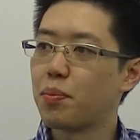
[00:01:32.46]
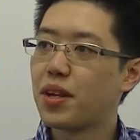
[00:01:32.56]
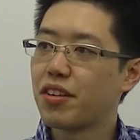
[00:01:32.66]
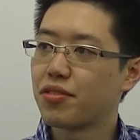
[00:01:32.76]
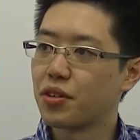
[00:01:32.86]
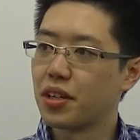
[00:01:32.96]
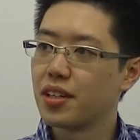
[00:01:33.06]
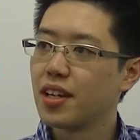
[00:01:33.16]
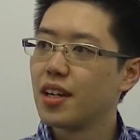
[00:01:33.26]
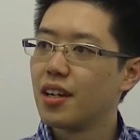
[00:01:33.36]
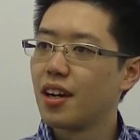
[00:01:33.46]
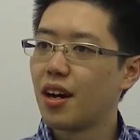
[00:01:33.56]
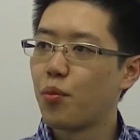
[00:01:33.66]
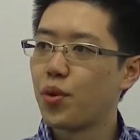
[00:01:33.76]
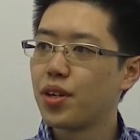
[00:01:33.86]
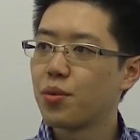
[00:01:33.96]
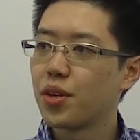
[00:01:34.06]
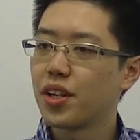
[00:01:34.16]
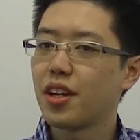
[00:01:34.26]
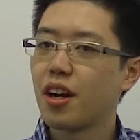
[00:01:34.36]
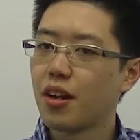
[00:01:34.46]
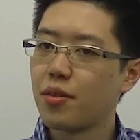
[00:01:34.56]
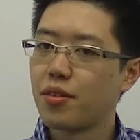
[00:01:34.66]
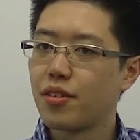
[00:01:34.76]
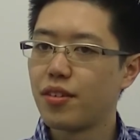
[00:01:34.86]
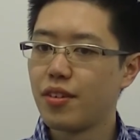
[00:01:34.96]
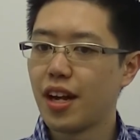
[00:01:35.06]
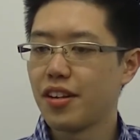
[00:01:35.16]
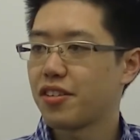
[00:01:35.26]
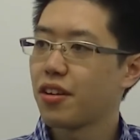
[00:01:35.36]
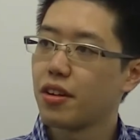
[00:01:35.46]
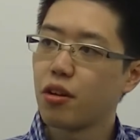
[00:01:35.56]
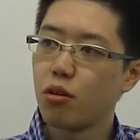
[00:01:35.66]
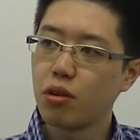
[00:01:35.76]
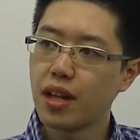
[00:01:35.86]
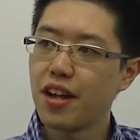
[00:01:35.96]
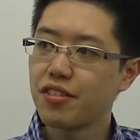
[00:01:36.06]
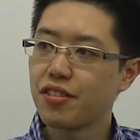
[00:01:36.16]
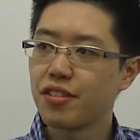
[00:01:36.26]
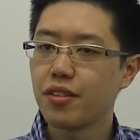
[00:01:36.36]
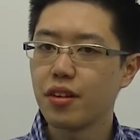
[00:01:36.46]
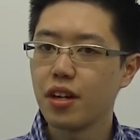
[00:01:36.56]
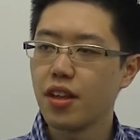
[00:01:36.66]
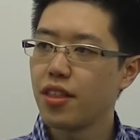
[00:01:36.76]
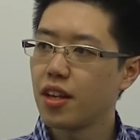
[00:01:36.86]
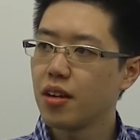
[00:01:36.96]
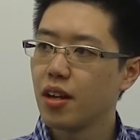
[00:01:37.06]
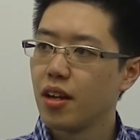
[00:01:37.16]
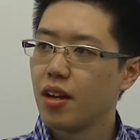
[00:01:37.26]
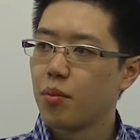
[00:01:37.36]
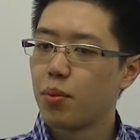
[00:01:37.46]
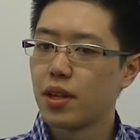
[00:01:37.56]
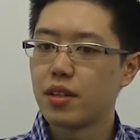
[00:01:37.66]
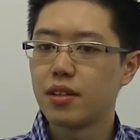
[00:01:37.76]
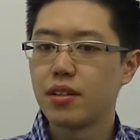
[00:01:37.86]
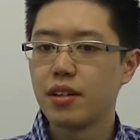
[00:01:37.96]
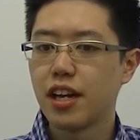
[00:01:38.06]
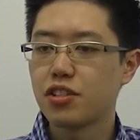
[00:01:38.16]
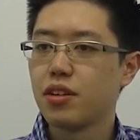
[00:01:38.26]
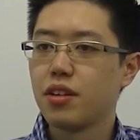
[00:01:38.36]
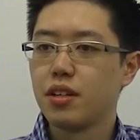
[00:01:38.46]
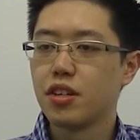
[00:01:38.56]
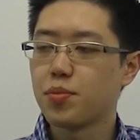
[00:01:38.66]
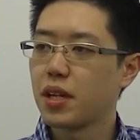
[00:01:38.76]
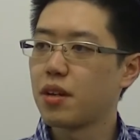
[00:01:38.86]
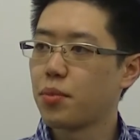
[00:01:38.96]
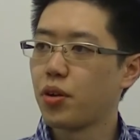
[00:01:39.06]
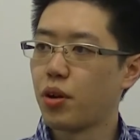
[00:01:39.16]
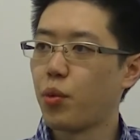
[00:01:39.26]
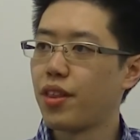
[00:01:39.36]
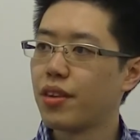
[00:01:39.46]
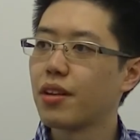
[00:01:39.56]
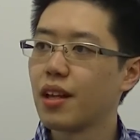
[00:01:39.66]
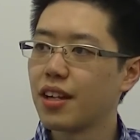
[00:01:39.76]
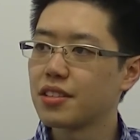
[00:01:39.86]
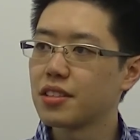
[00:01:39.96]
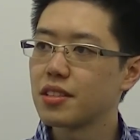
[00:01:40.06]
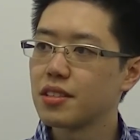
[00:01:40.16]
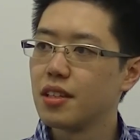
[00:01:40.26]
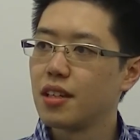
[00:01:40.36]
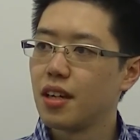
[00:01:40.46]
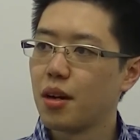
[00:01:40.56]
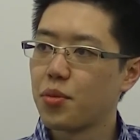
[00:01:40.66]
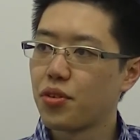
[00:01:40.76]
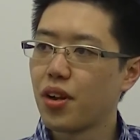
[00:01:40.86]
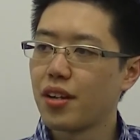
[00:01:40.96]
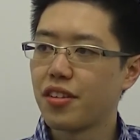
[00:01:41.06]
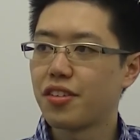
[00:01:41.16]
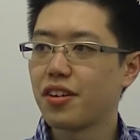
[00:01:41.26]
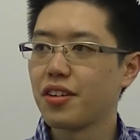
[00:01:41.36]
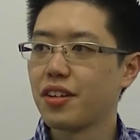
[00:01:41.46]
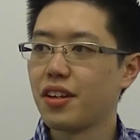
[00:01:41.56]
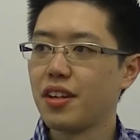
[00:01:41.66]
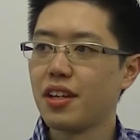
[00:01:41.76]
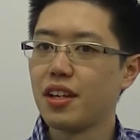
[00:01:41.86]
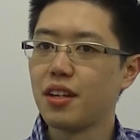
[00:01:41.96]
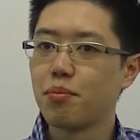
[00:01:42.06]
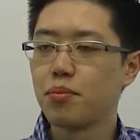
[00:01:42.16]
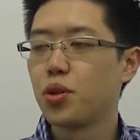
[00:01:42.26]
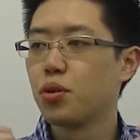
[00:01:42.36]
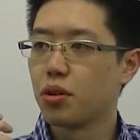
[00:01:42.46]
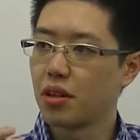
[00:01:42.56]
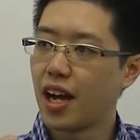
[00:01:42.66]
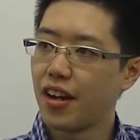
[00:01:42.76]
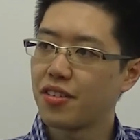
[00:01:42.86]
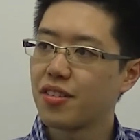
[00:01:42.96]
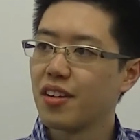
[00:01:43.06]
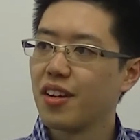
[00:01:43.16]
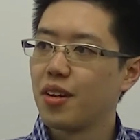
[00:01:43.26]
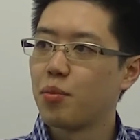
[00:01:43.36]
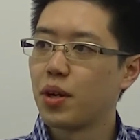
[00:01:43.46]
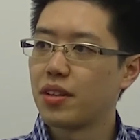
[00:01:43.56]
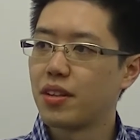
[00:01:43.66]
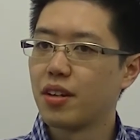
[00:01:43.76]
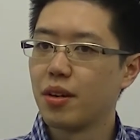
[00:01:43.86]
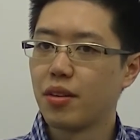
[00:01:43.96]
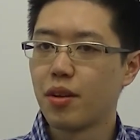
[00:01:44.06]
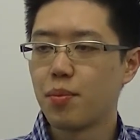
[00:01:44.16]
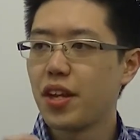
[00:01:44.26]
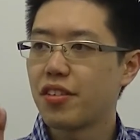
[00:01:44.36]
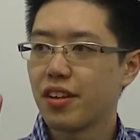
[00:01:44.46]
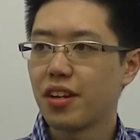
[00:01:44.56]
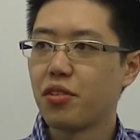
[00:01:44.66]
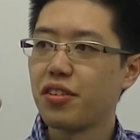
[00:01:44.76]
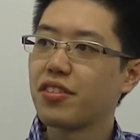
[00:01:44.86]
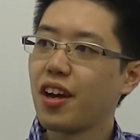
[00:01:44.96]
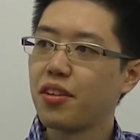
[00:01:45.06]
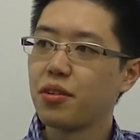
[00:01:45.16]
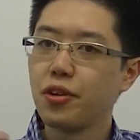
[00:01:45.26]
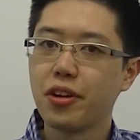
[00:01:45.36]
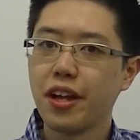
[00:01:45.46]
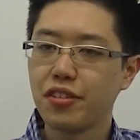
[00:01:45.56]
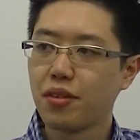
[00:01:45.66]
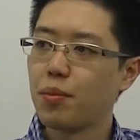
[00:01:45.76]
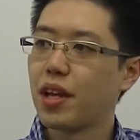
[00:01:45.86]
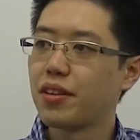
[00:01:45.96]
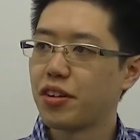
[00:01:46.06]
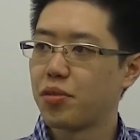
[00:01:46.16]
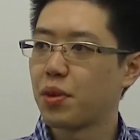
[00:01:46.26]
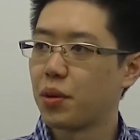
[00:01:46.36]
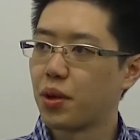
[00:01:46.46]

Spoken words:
or a piece for it. We're working on not necessarily the whole glasses thing, but actually the display component within the glasses. So not necessarily the Google Glass, but the piece that goes inside the Google Glass to make the display